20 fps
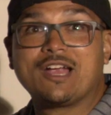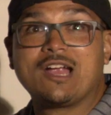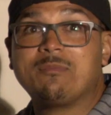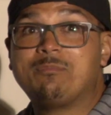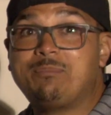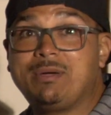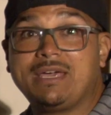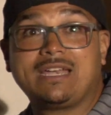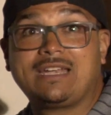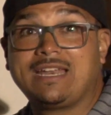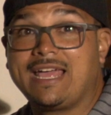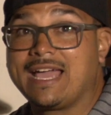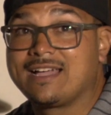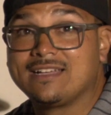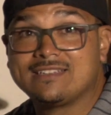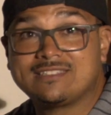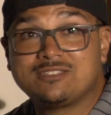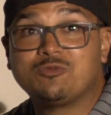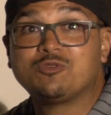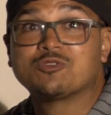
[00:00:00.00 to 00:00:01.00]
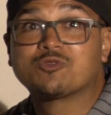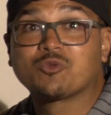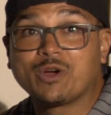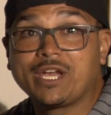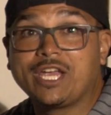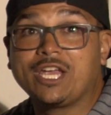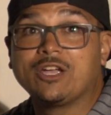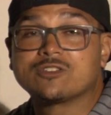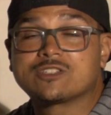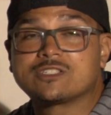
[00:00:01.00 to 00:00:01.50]
every bit of that because it was
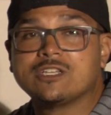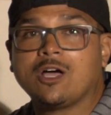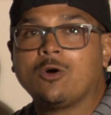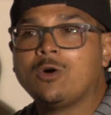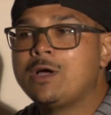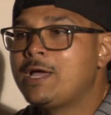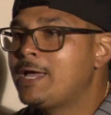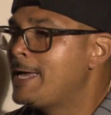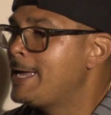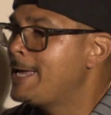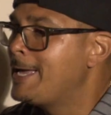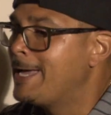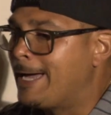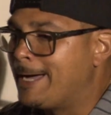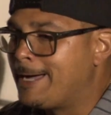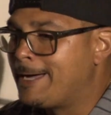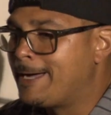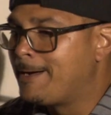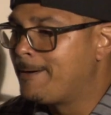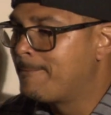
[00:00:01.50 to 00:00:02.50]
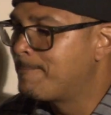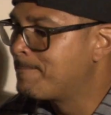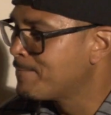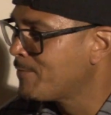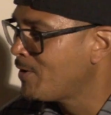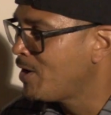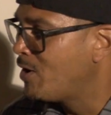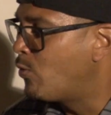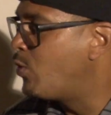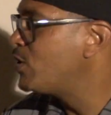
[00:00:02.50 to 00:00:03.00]
real. So
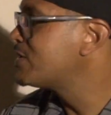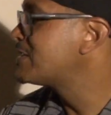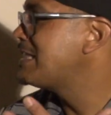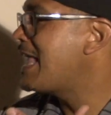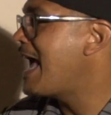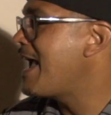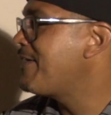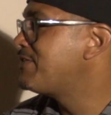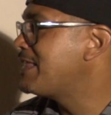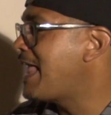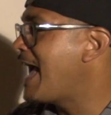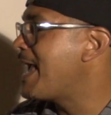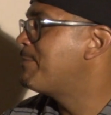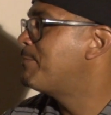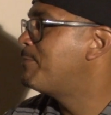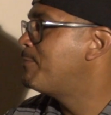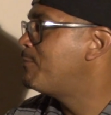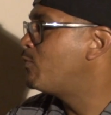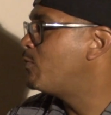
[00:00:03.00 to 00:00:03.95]
what's life like